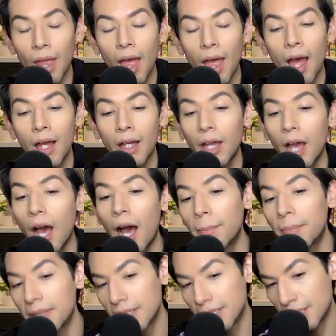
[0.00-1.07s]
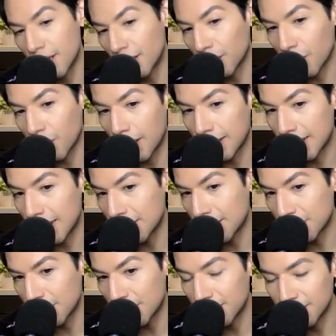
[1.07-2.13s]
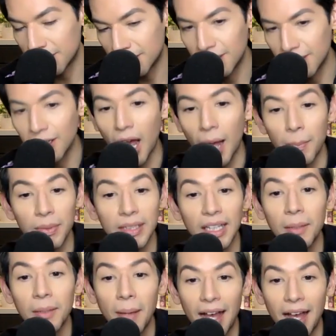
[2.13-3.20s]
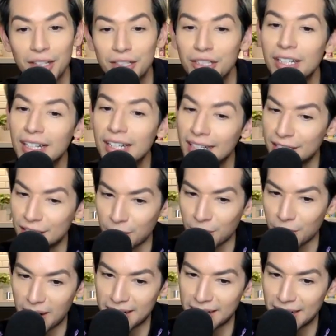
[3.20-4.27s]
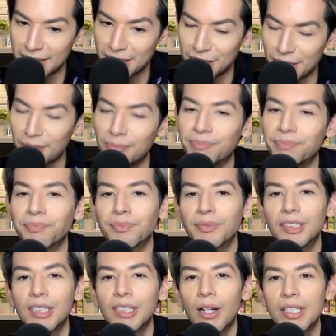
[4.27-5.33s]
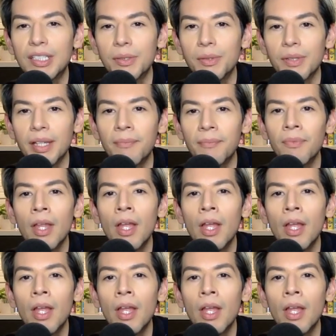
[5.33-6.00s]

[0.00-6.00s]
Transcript: Uh, cop is not the correct answer. Cop without a badge is the correct answer. Sorry, Suki.